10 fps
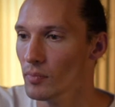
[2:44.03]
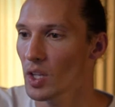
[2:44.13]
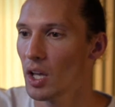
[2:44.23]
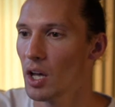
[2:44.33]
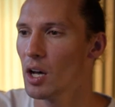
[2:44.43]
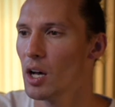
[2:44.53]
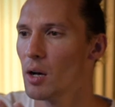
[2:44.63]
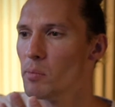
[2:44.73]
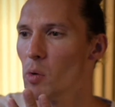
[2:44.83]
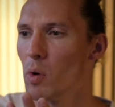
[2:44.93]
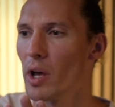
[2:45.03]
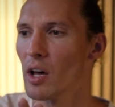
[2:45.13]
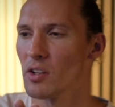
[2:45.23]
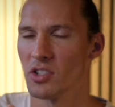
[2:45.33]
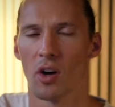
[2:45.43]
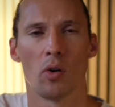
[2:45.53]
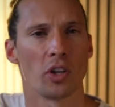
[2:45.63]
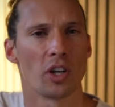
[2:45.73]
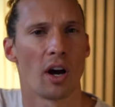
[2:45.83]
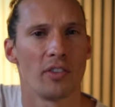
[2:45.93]
What else? Oh, the
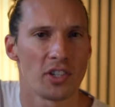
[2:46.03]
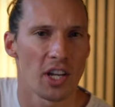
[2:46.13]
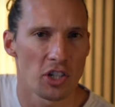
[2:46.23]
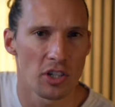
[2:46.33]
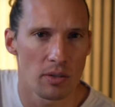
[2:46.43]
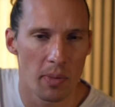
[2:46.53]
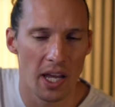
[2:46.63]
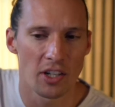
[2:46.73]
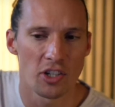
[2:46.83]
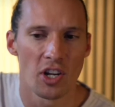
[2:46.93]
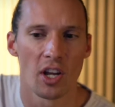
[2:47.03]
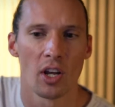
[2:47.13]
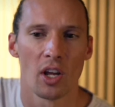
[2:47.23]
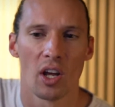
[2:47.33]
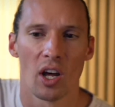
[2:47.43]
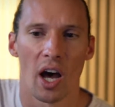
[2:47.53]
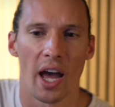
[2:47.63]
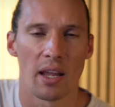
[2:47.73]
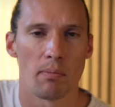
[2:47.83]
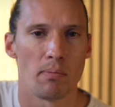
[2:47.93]
conversations page. I
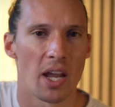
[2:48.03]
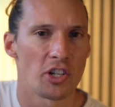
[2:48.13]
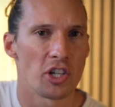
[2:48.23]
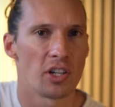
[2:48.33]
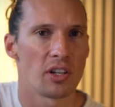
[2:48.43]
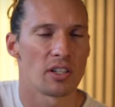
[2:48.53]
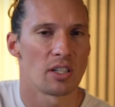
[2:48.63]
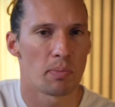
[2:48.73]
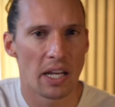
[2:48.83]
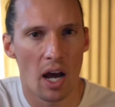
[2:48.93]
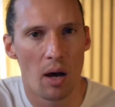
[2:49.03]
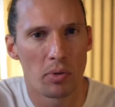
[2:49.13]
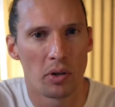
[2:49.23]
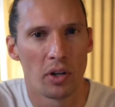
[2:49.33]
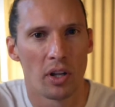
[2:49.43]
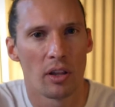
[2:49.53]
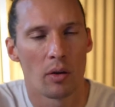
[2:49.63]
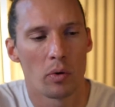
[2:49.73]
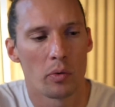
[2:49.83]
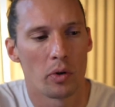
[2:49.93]
had mentioned a speed up that
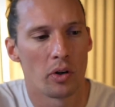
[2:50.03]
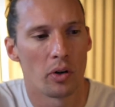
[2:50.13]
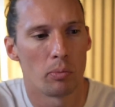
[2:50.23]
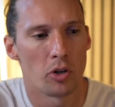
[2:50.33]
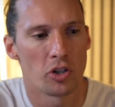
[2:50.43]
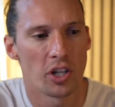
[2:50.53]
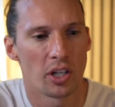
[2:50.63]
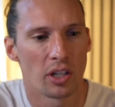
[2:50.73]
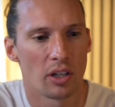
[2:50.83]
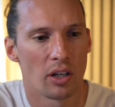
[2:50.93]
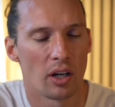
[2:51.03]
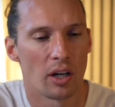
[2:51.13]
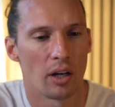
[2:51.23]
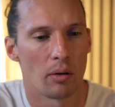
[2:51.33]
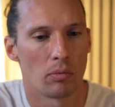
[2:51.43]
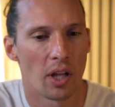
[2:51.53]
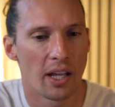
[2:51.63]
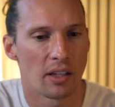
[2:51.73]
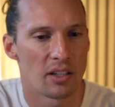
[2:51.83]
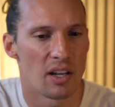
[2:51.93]
we were pushing
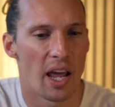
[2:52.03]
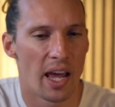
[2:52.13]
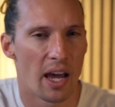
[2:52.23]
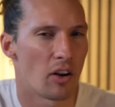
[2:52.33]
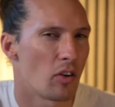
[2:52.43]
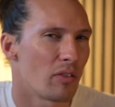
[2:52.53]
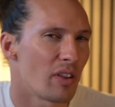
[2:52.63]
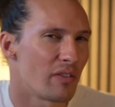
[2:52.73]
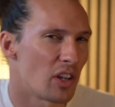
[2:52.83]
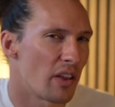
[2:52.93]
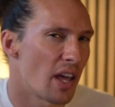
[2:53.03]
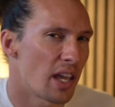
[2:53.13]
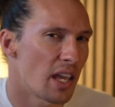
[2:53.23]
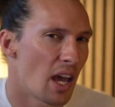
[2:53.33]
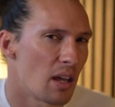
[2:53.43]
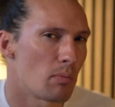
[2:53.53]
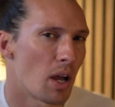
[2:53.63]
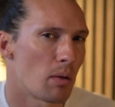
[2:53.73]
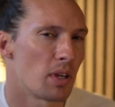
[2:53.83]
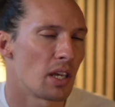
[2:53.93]
likely today. I don't know if they've done that yet. It
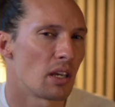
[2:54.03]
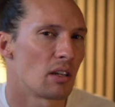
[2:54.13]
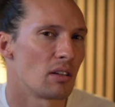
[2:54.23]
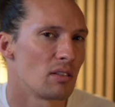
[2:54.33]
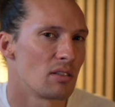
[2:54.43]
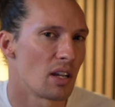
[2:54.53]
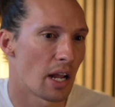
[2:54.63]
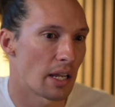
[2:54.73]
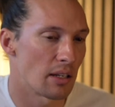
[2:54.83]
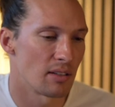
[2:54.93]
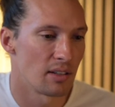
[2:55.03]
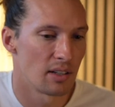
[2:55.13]
might be tonight.